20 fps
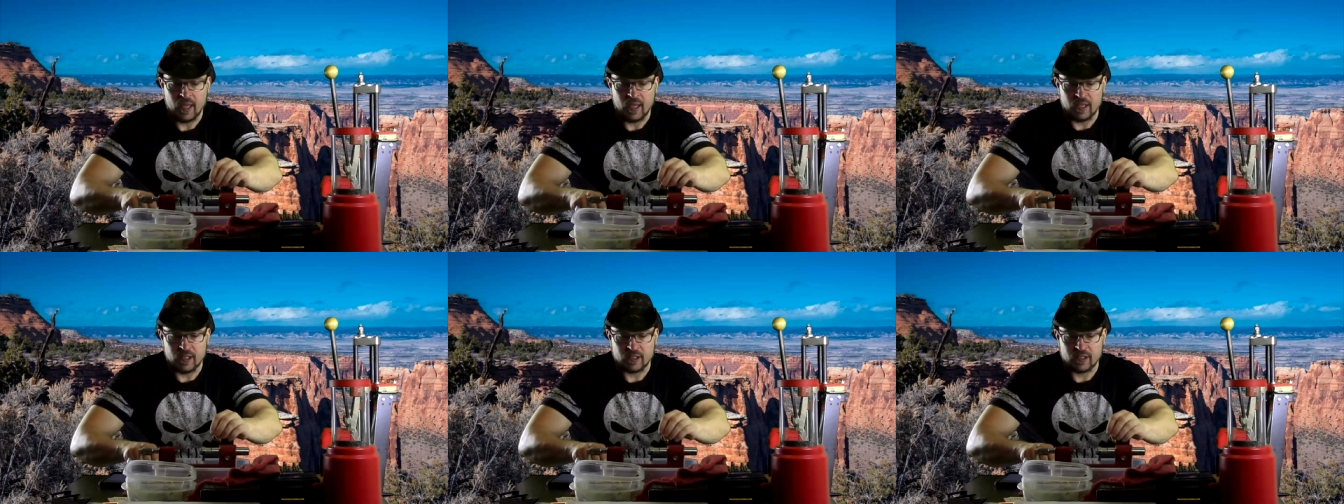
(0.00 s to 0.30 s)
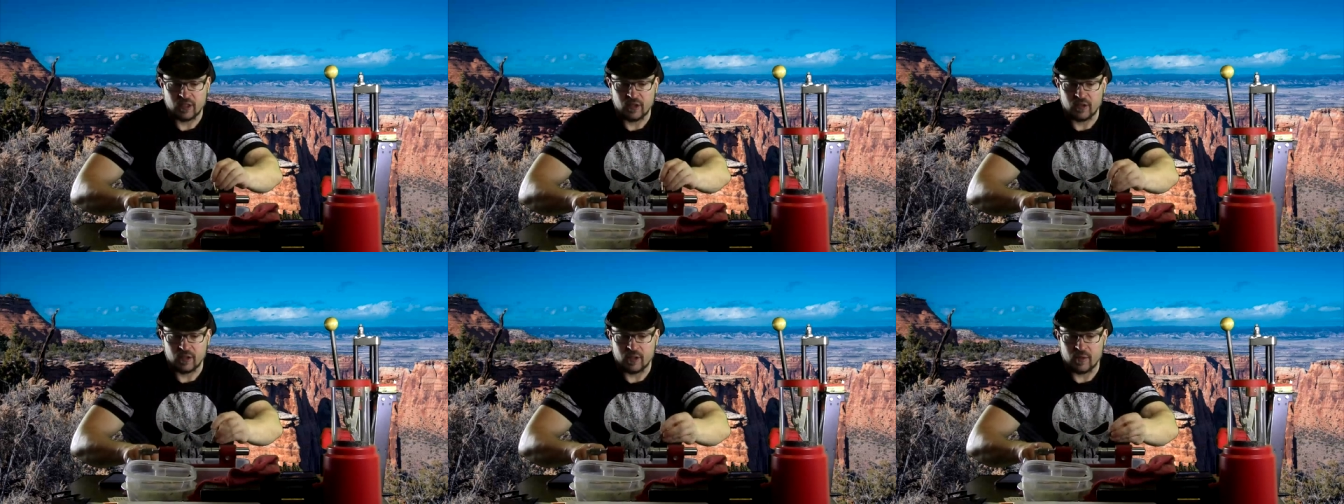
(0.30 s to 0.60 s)
And
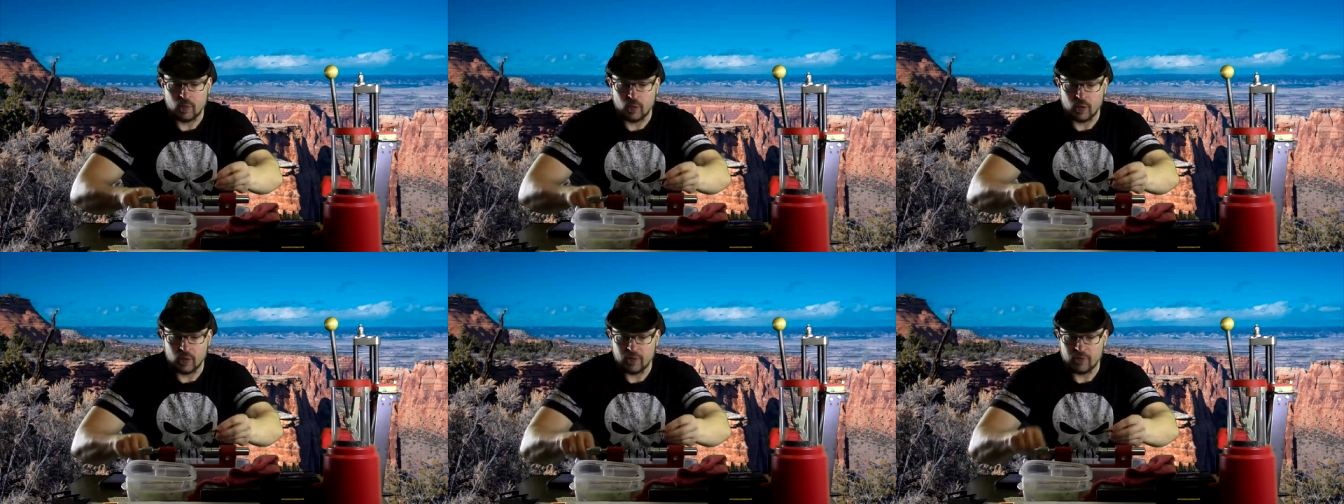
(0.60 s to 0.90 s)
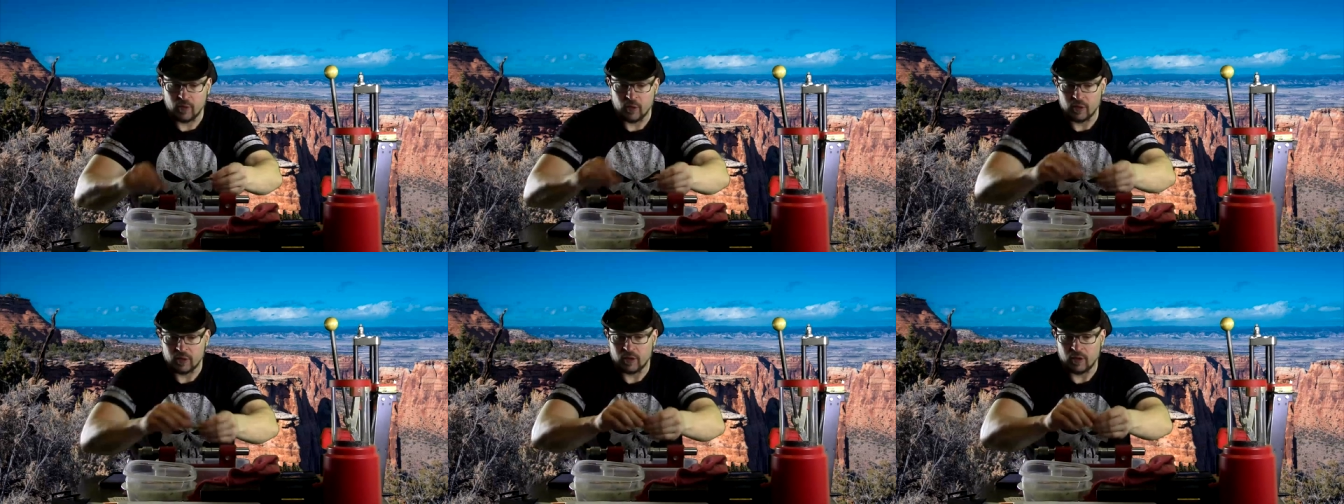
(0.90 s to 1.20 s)
certainly more than
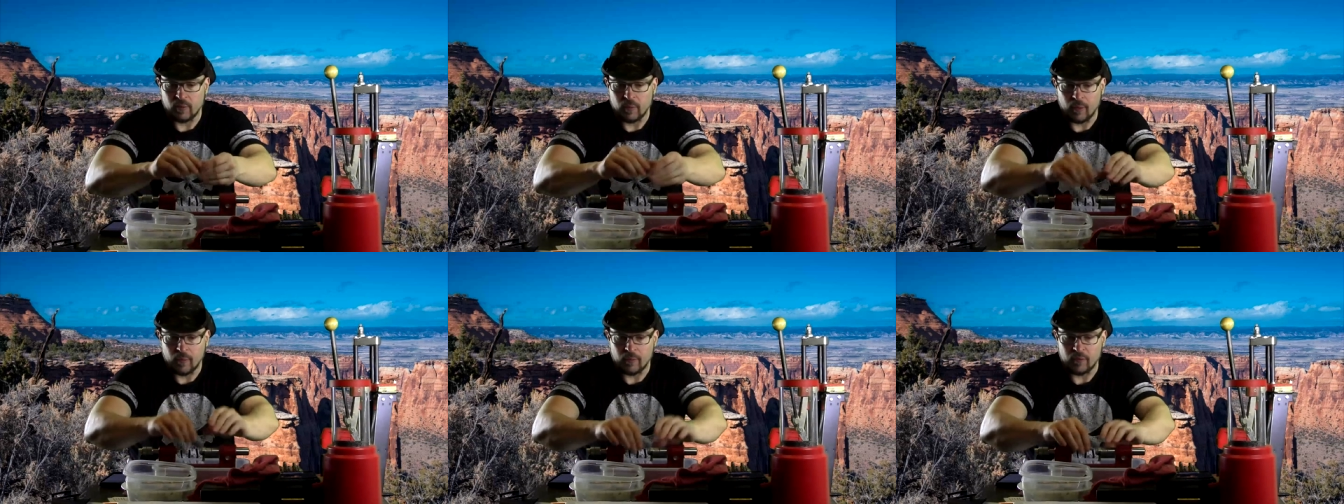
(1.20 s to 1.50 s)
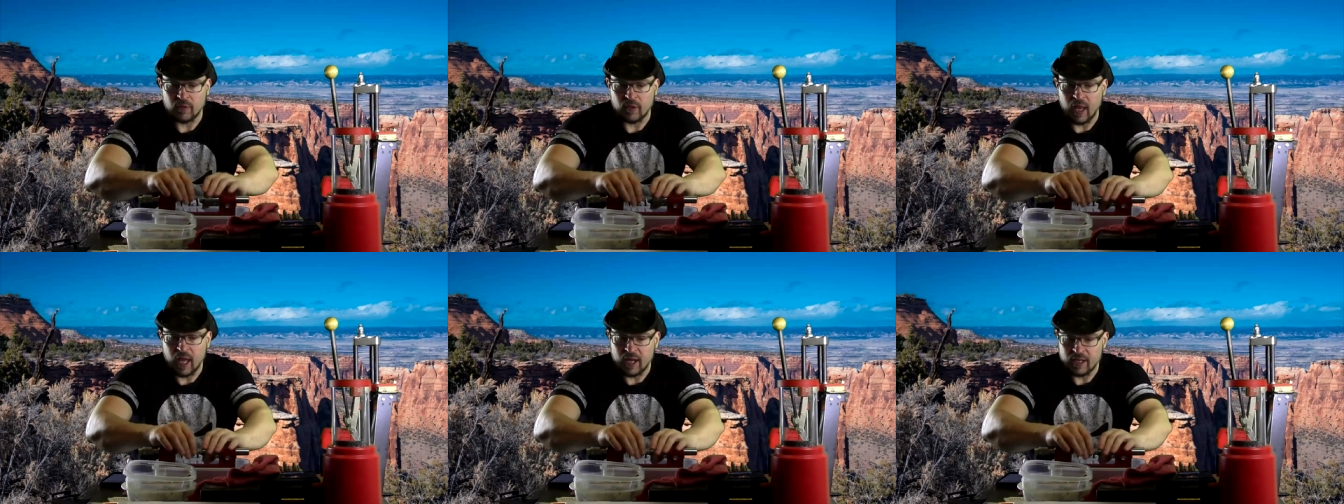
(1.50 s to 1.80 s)
focusing on
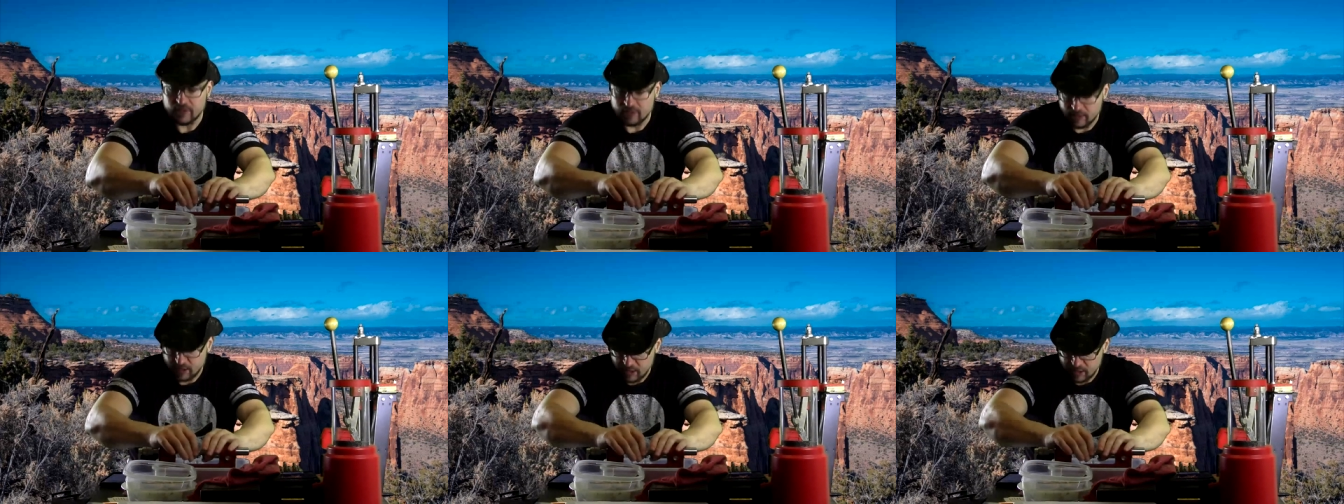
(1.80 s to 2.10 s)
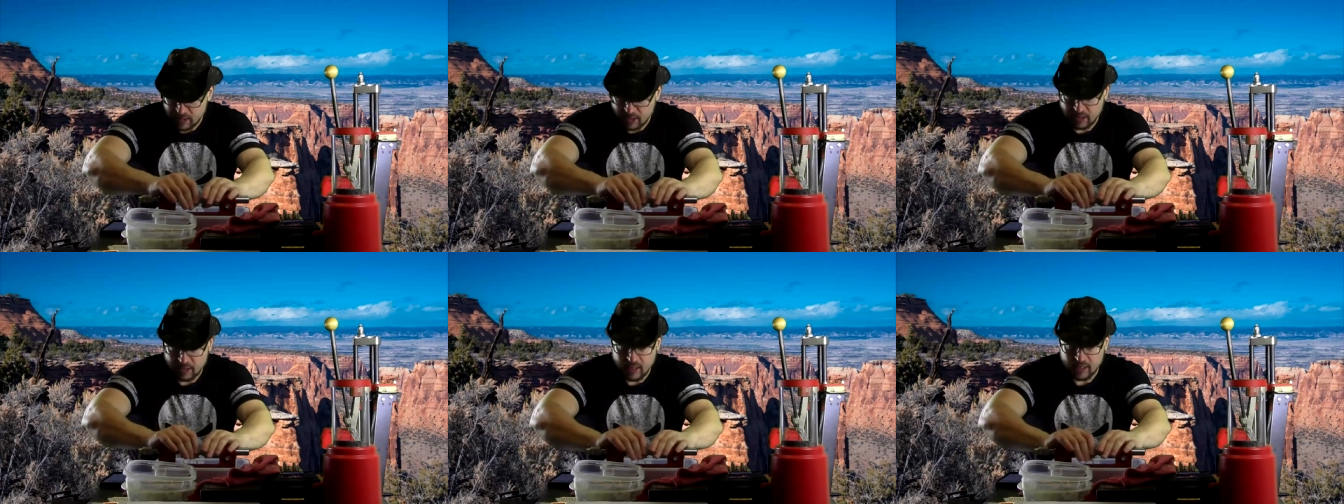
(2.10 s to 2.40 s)
flies or
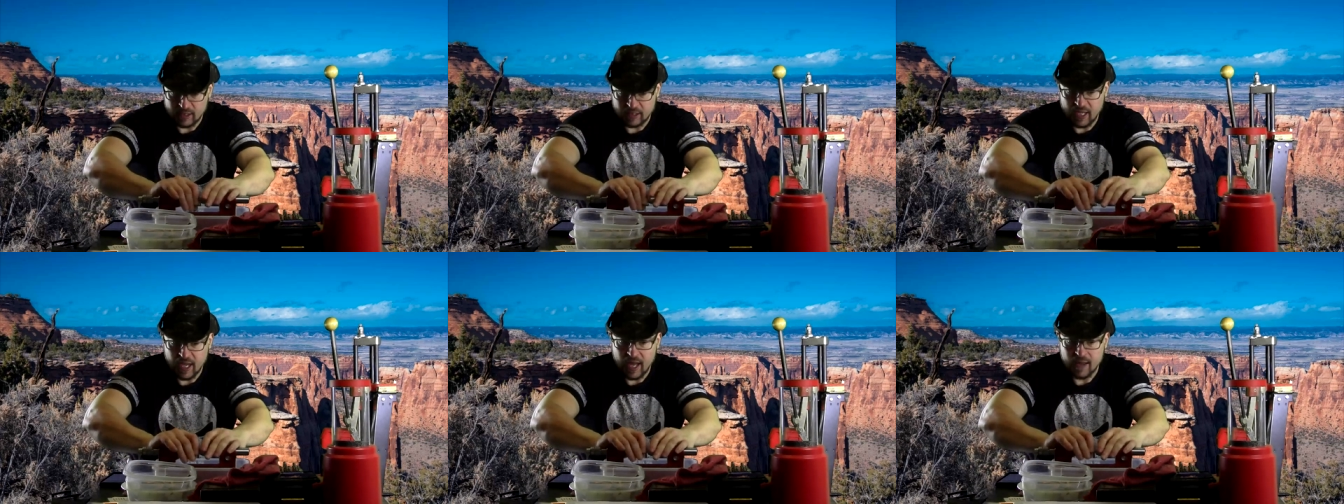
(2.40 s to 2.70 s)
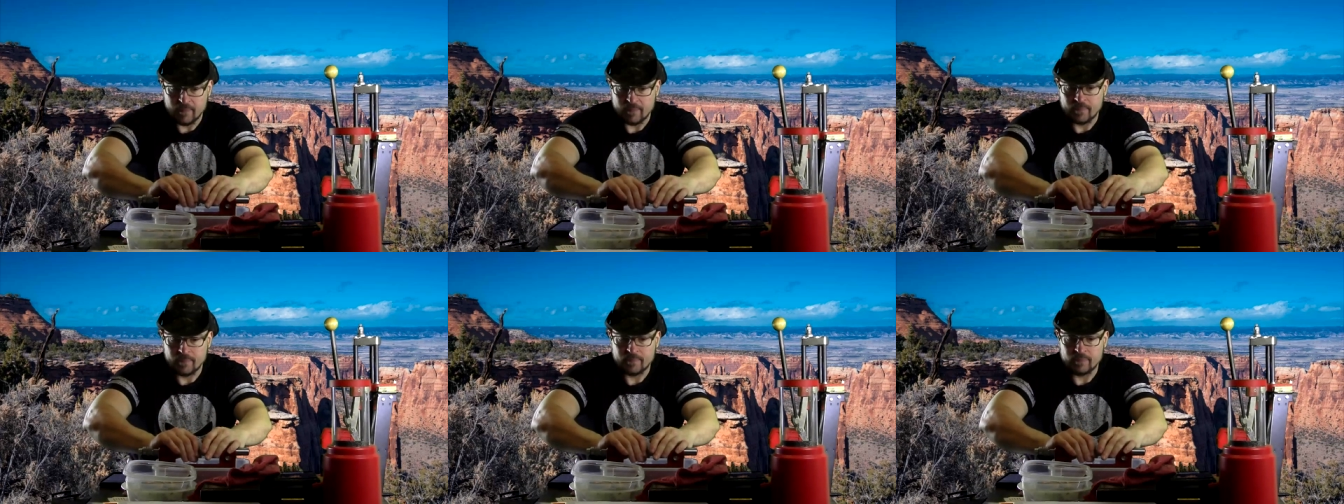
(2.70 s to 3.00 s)
anything like that.